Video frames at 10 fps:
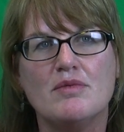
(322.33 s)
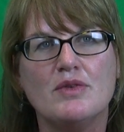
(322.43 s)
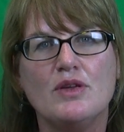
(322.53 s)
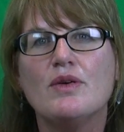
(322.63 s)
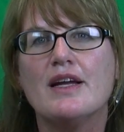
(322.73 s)

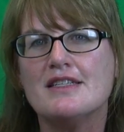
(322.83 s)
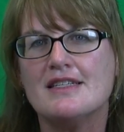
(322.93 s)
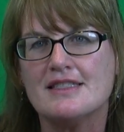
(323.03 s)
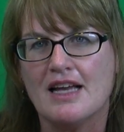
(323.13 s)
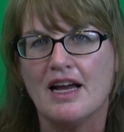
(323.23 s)
You get to
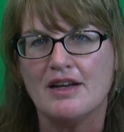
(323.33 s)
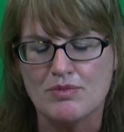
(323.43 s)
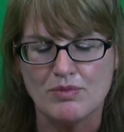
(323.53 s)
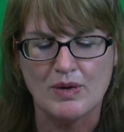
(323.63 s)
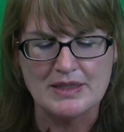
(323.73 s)
decide
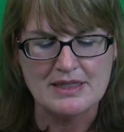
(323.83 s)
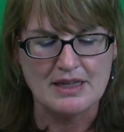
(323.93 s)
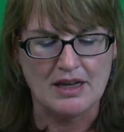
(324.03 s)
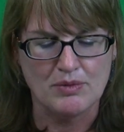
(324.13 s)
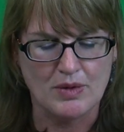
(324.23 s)
what
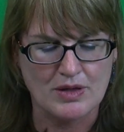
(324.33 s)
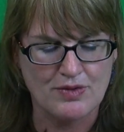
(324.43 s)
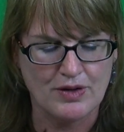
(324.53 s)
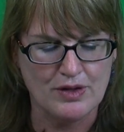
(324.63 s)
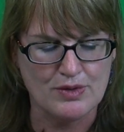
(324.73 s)
works
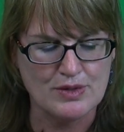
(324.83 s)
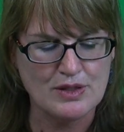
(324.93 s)
for you.